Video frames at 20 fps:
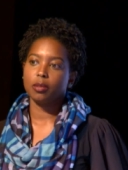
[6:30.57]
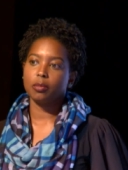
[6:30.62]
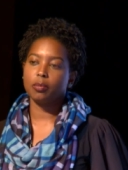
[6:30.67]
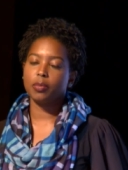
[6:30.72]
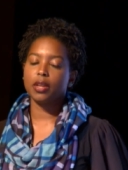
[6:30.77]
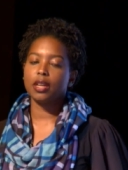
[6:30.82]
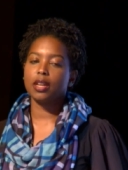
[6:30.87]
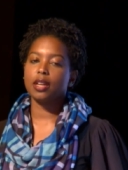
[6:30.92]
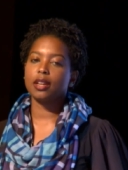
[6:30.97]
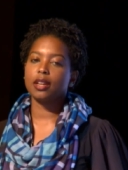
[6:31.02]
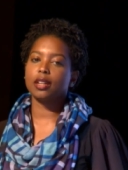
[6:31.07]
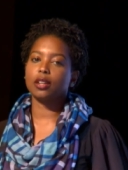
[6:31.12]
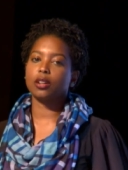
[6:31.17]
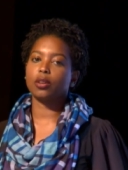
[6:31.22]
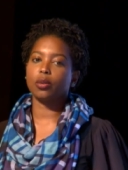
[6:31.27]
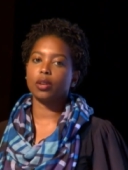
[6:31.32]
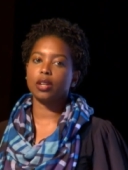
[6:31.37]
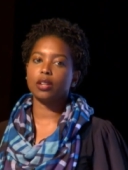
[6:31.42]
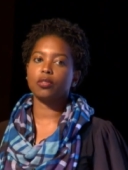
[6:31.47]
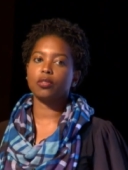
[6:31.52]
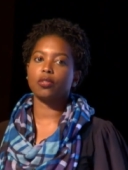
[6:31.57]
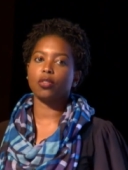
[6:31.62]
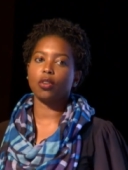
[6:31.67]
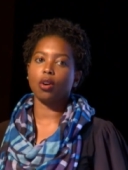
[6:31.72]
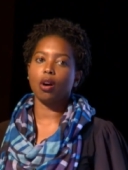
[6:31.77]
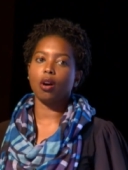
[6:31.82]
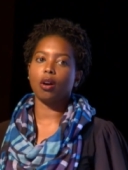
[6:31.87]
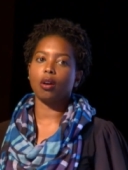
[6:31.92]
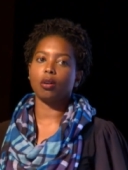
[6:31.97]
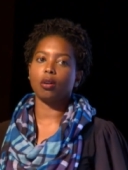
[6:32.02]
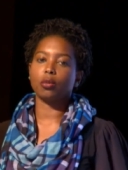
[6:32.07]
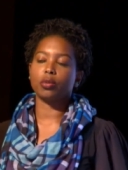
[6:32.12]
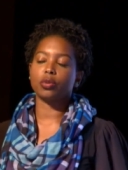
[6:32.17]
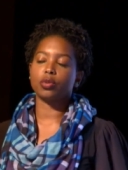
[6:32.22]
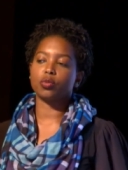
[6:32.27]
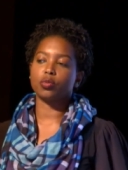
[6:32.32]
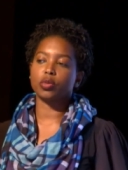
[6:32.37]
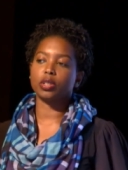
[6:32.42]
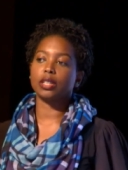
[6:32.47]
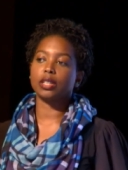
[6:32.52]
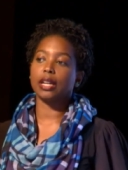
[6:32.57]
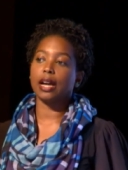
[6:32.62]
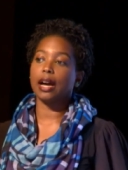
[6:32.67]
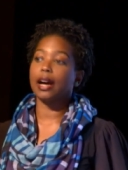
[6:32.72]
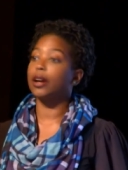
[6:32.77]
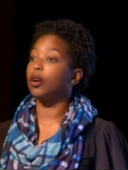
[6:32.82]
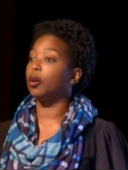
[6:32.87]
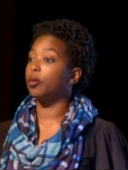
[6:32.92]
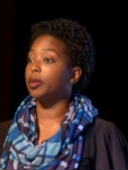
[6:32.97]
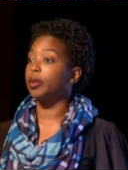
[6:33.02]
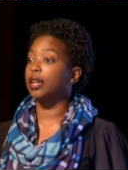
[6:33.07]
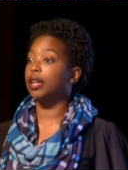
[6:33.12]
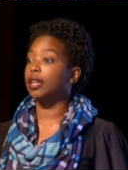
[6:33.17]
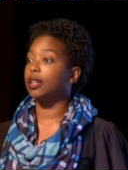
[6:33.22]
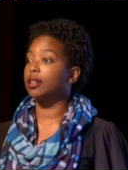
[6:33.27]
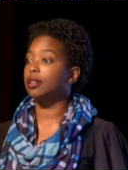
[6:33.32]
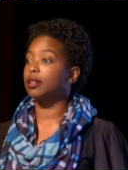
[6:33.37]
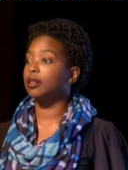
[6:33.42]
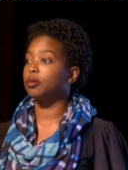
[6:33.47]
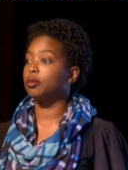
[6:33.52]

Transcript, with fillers: Being at Green for All was really eye opening